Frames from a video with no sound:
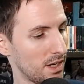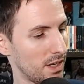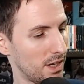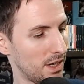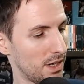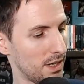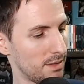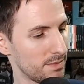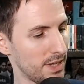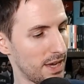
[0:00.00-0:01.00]

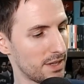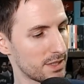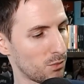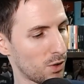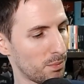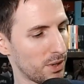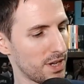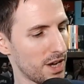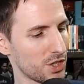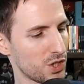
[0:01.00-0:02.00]
some more
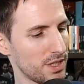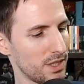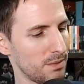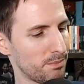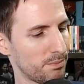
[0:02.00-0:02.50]
production,